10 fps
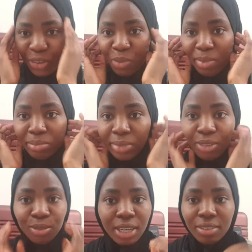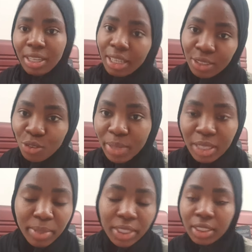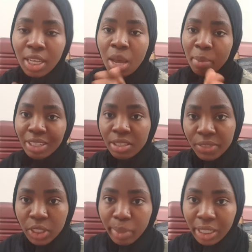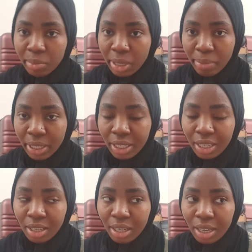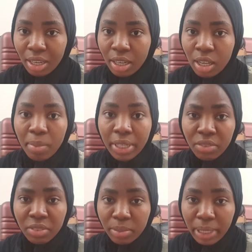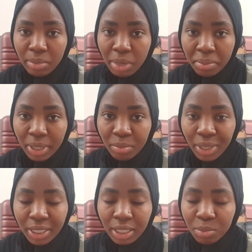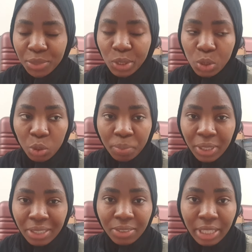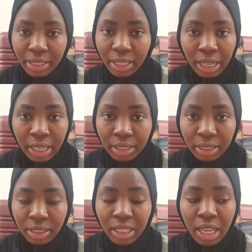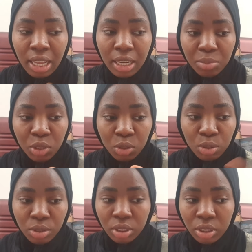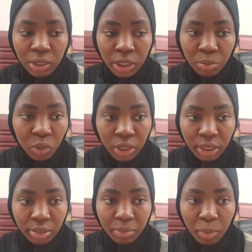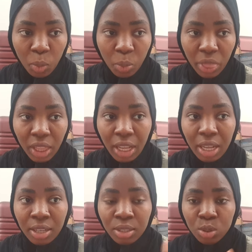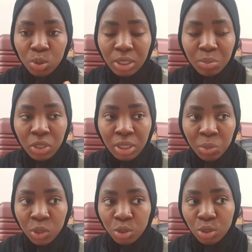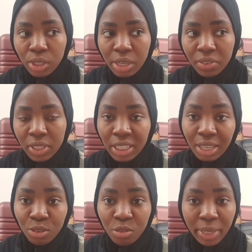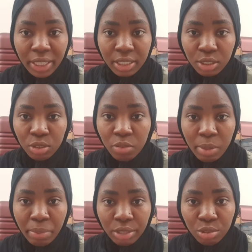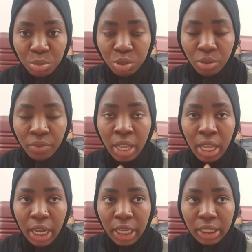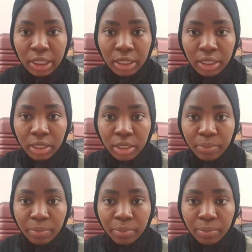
Don't mind my look. I look like an homeless person. But I just finished packing my bag. But I think I'm going to stop now. I don't like the lighting. And I'm just going to continue in the morning. So in the morning, I'm going to show you everything that I got for my kitchen stuff, my bathroom stuff, and